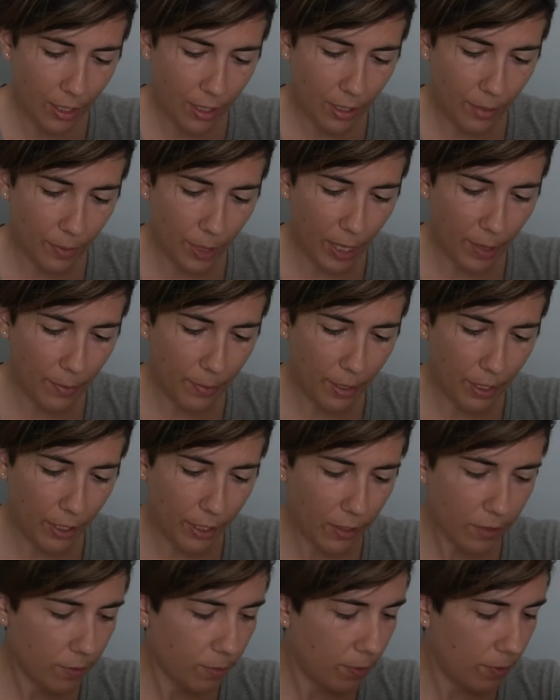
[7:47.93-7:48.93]
The BiteBlock
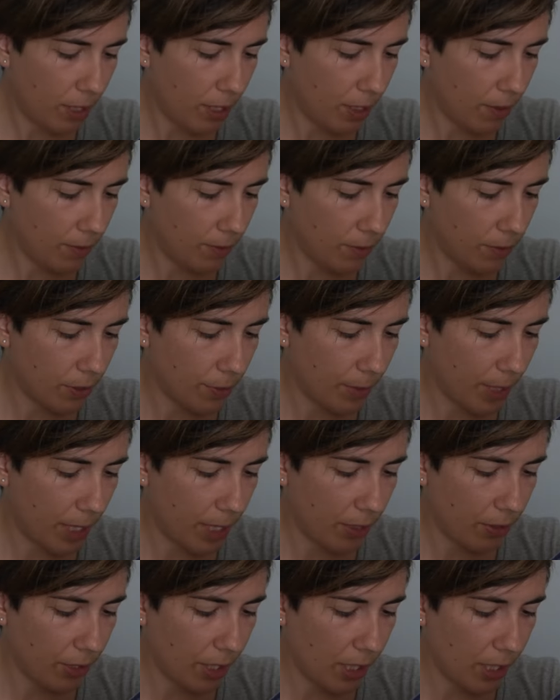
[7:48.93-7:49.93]
is made from
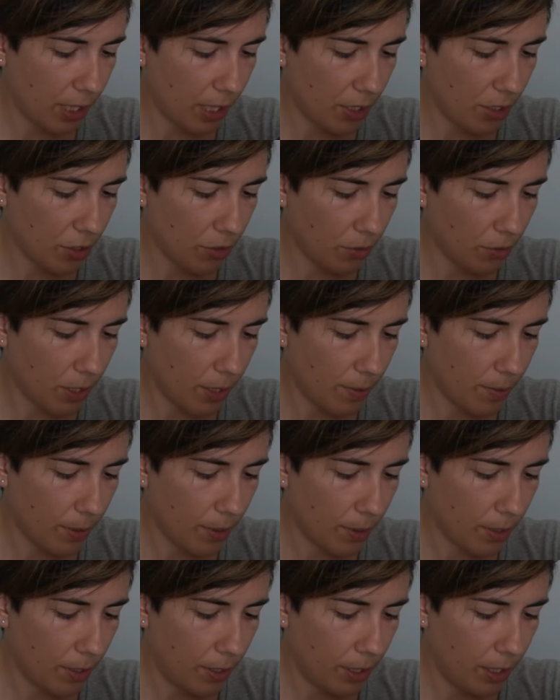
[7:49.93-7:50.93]
high-grade natural
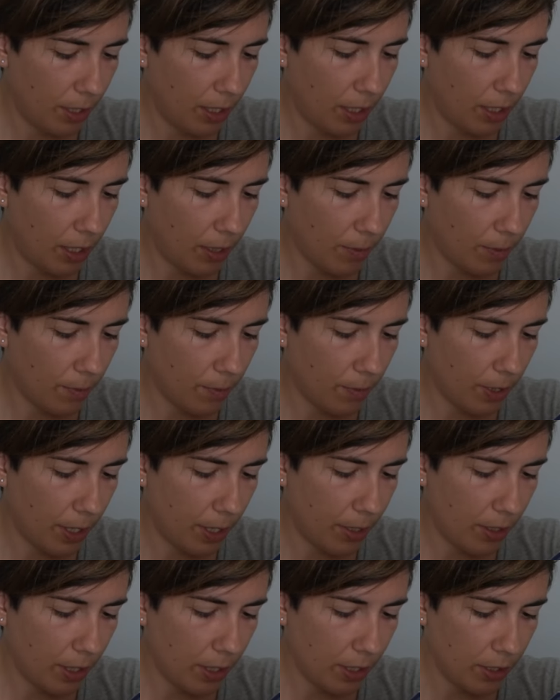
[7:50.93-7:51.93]
rubber. In a
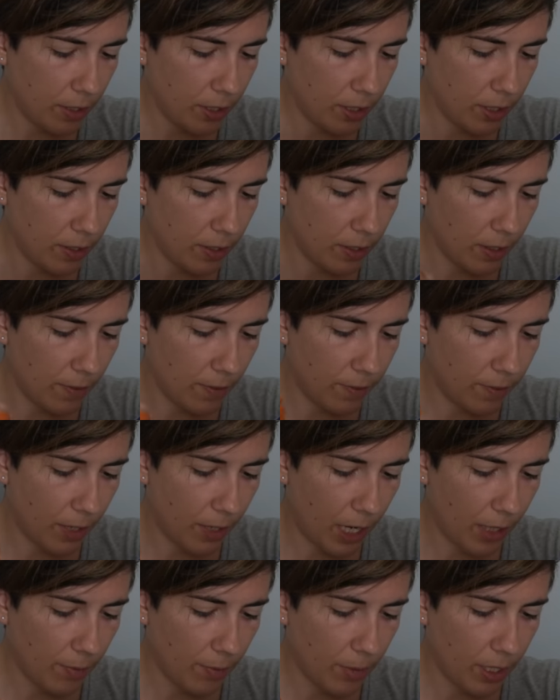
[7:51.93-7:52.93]
rare instance, a
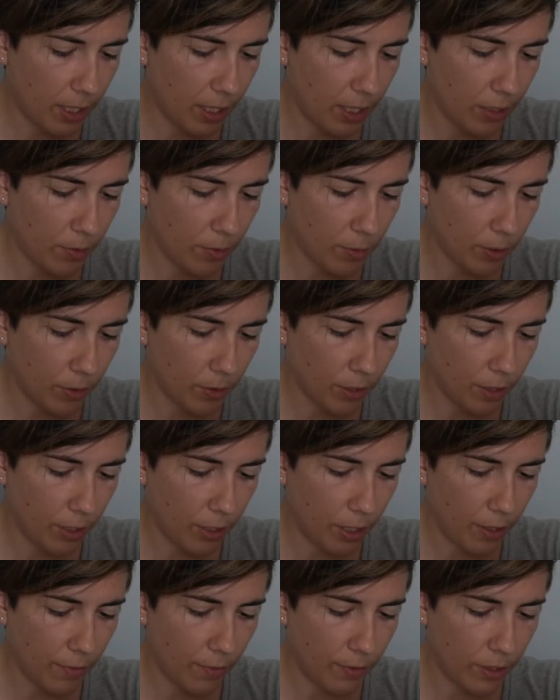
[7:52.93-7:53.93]
fragment is broken
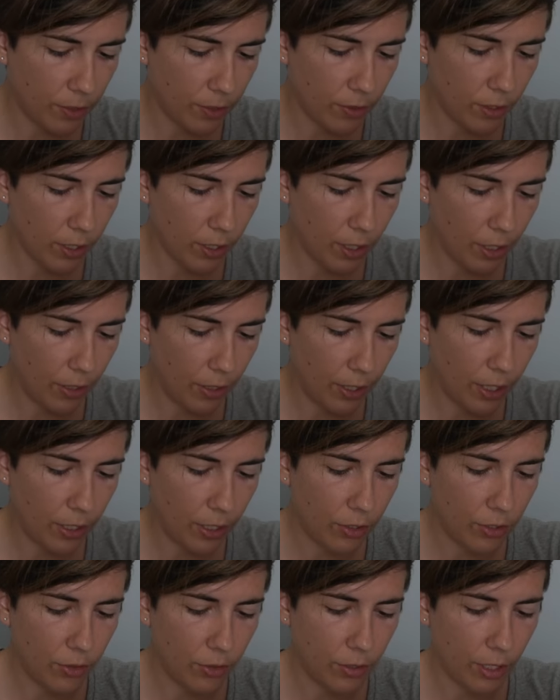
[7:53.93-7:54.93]
off, discard,
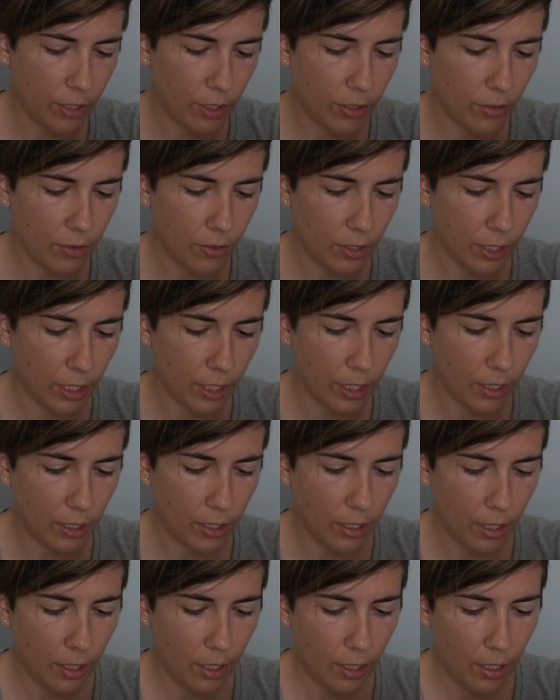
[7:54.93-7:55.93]
and do not use again.
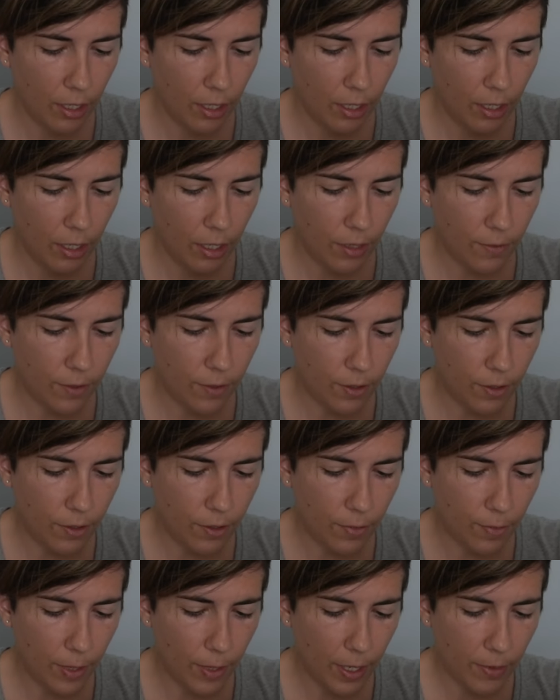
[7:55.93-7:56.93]
If
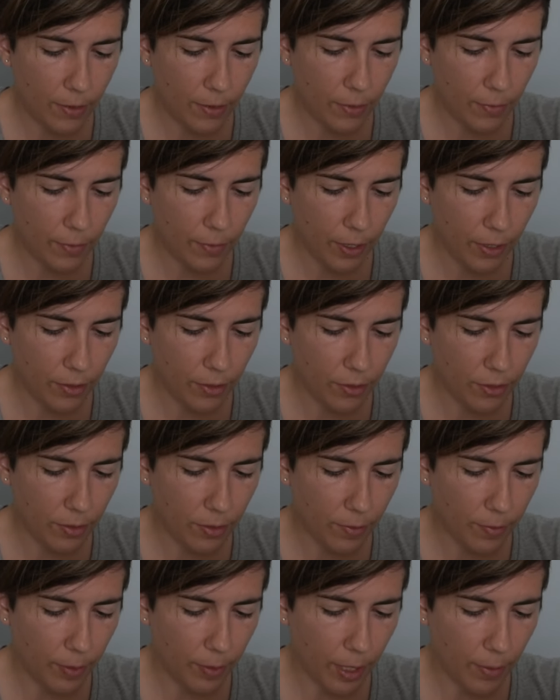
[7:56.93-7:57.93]
your pet swallows
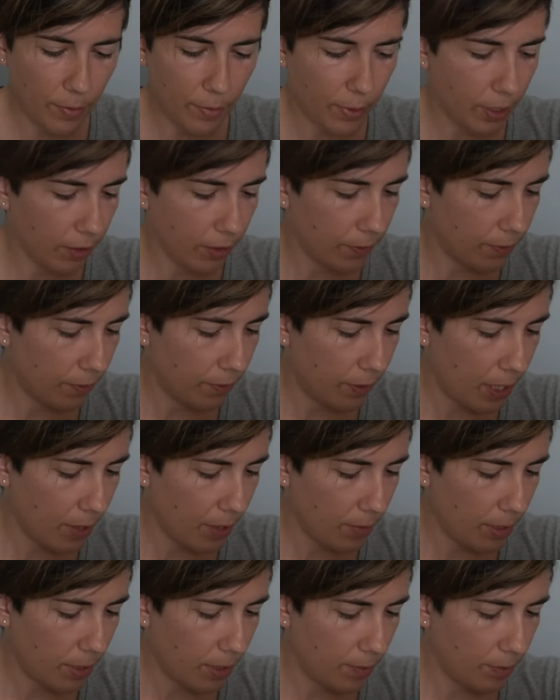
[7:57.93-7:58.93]
a BiteBlock
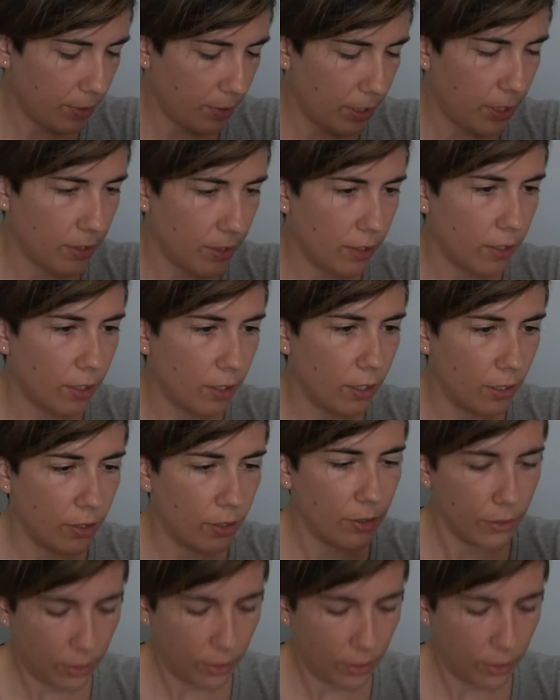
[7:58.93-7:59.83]
fragment, please call